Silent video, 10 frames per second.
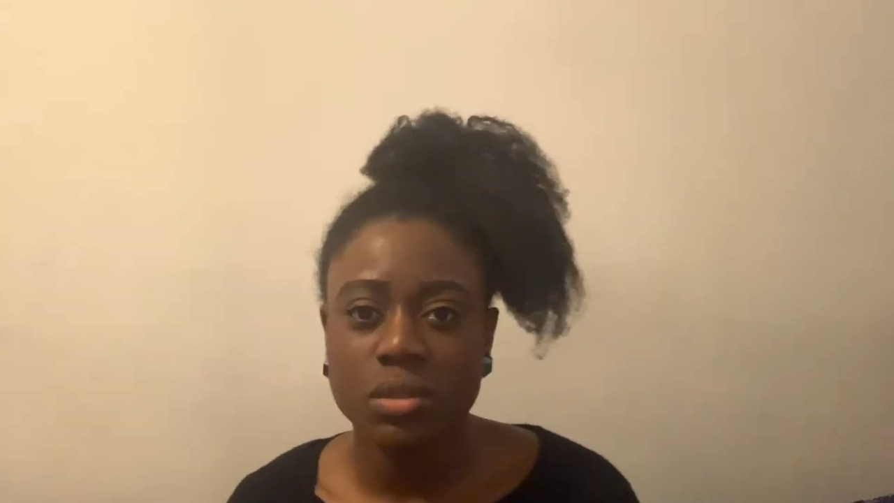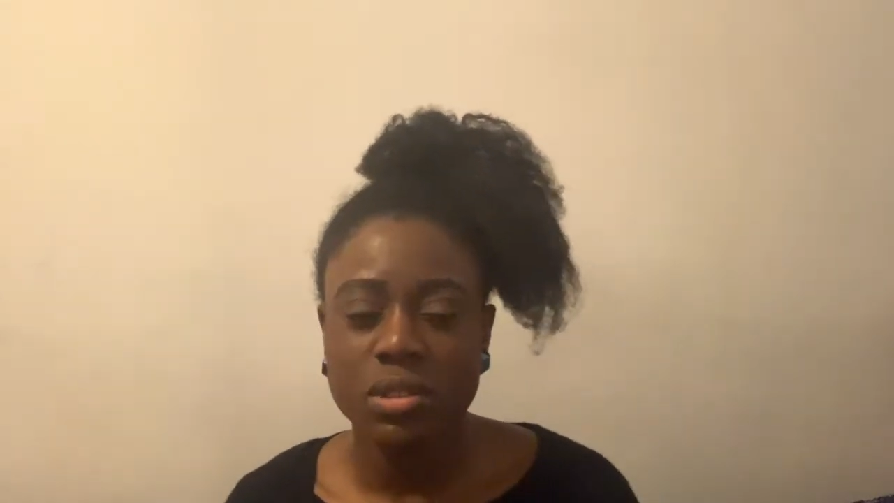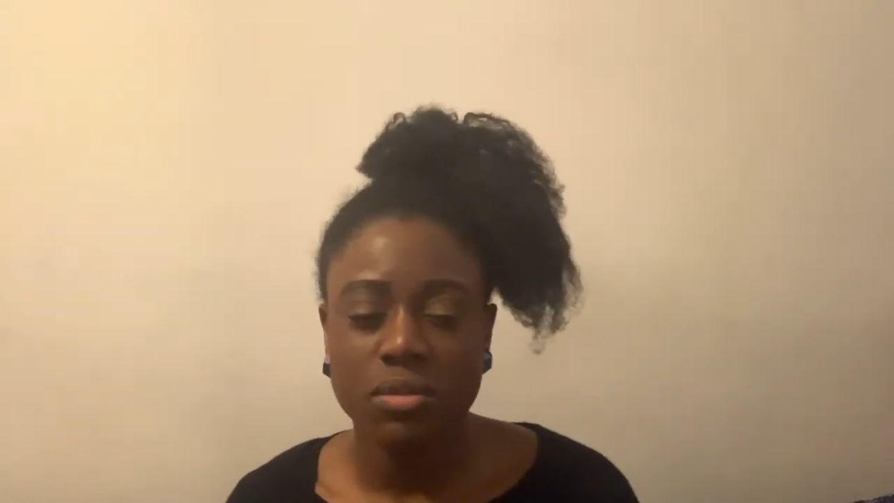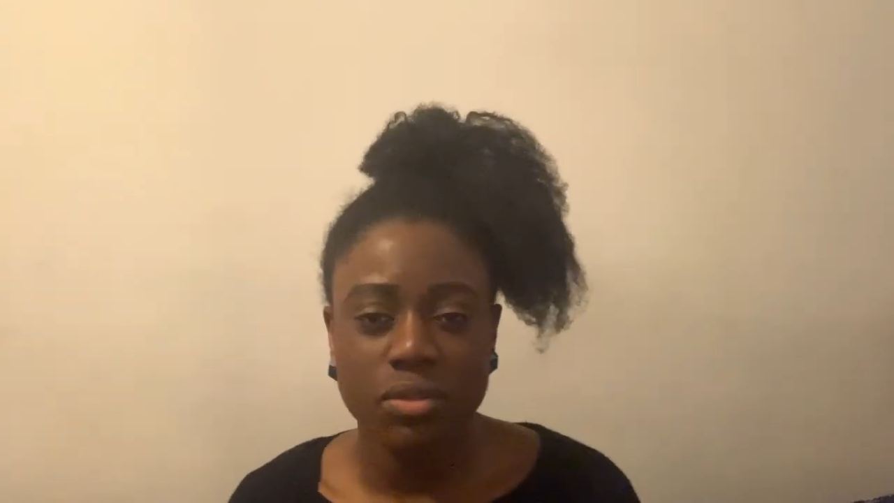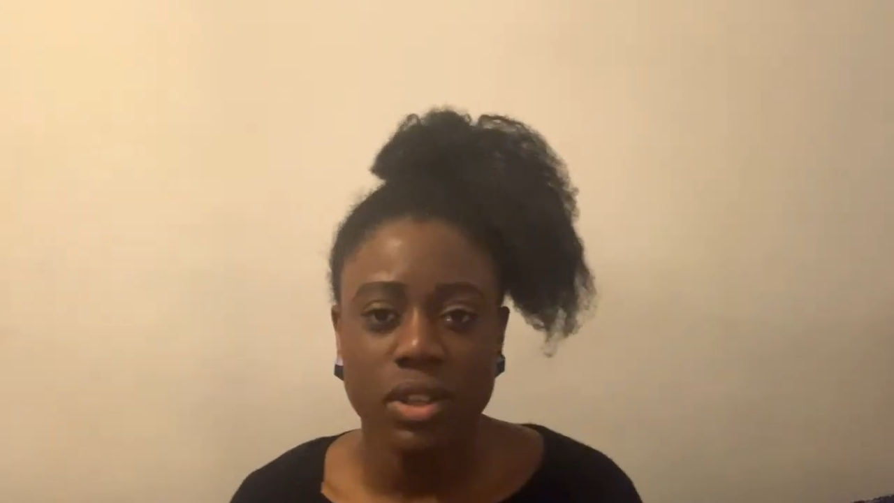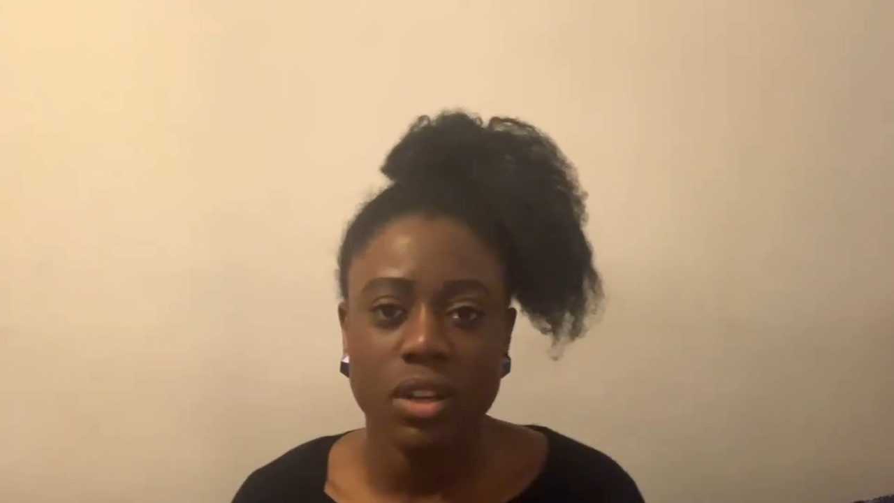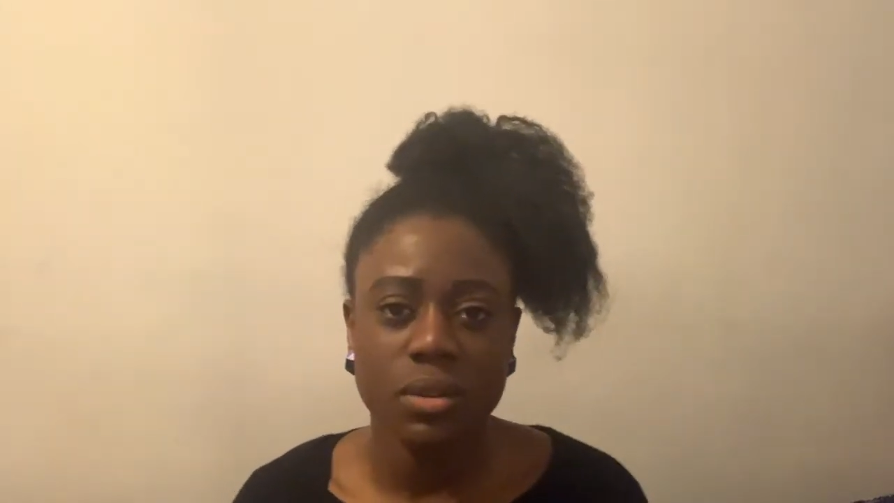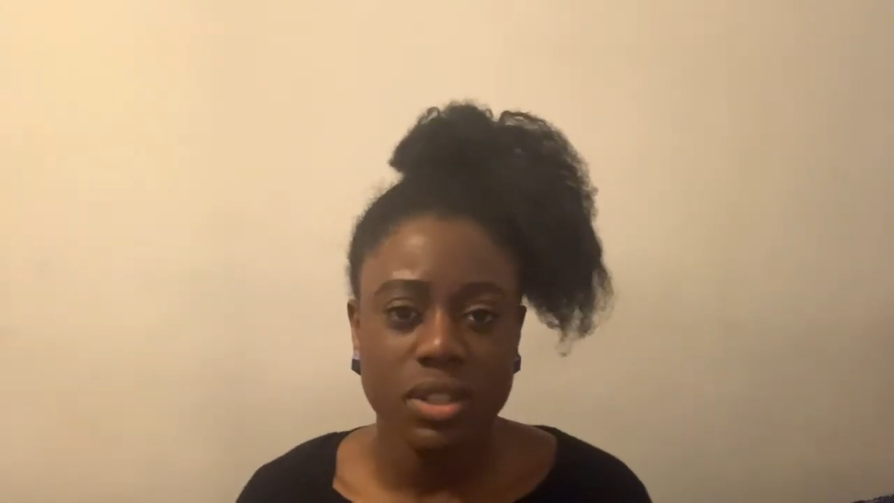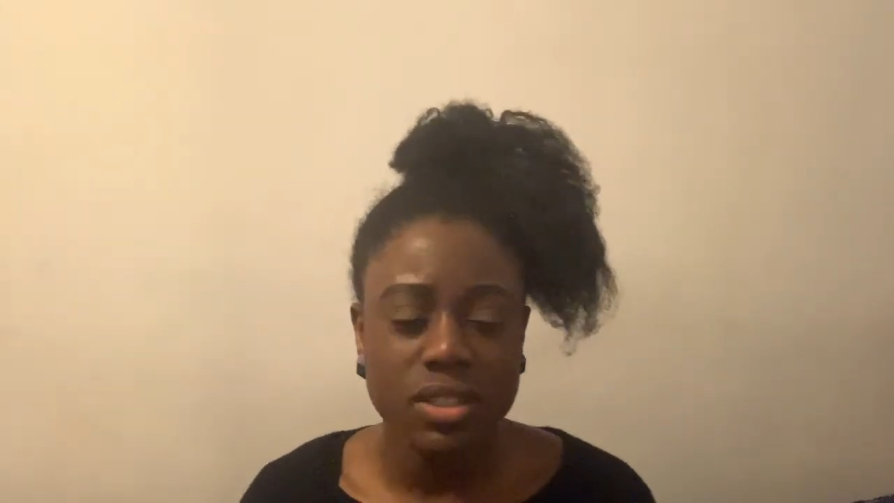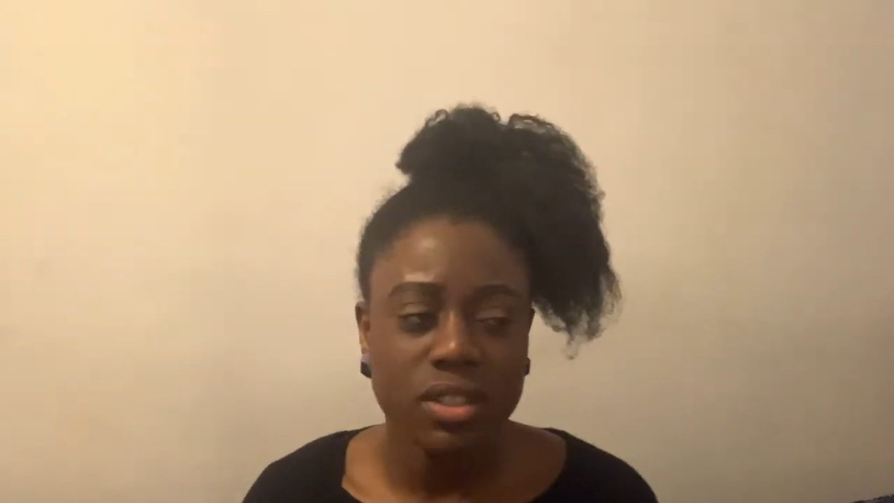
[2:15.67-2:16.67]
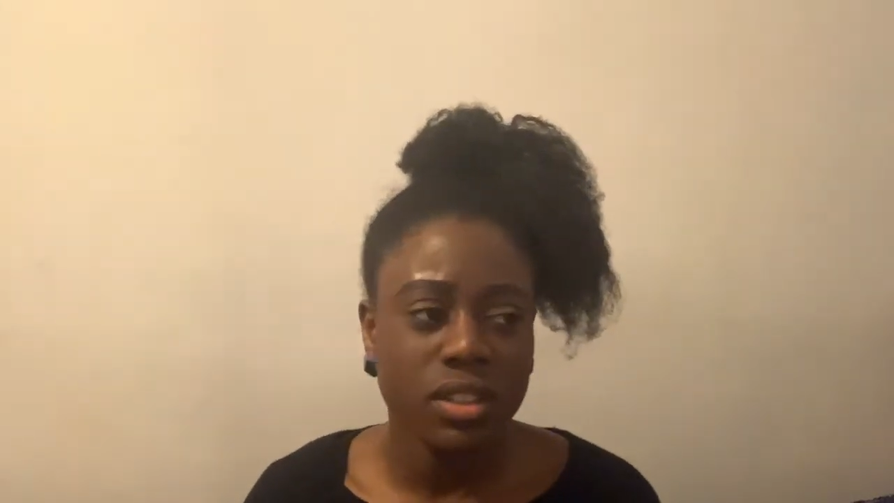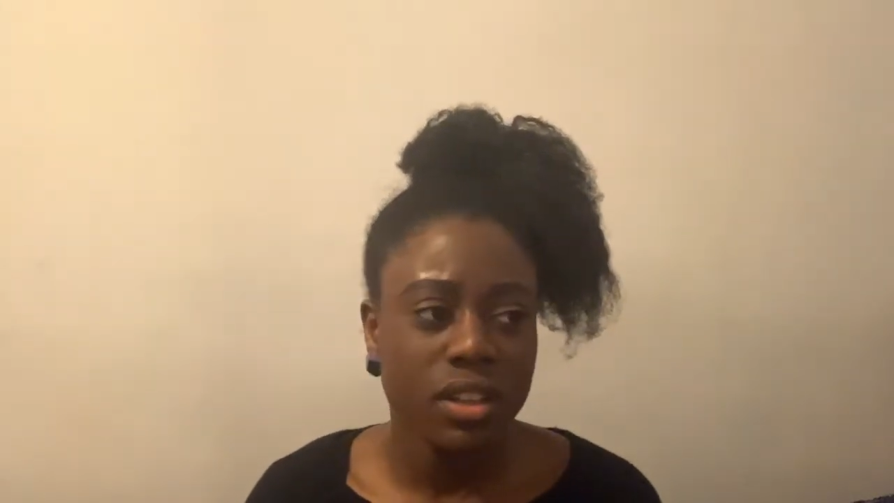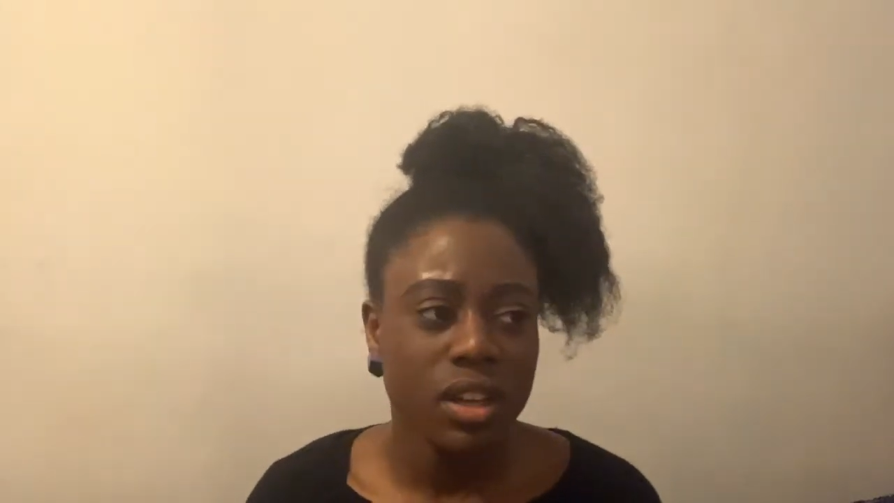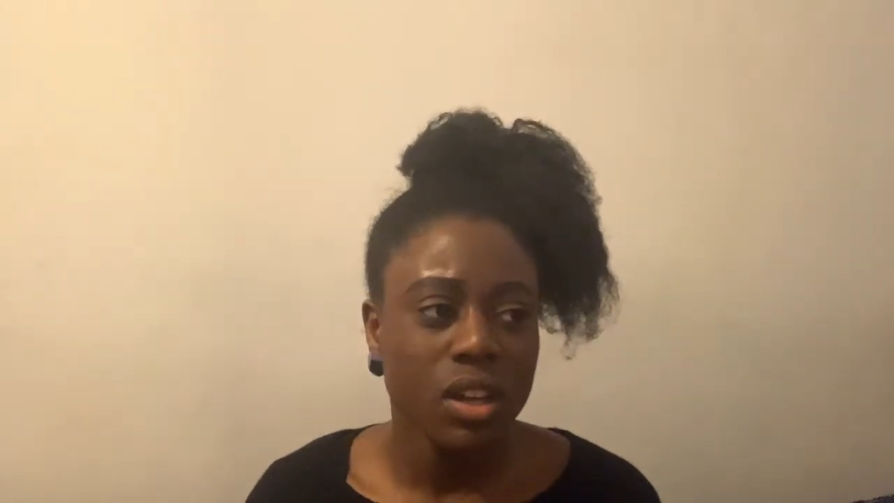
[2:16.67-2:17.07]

or something, I'll eat it.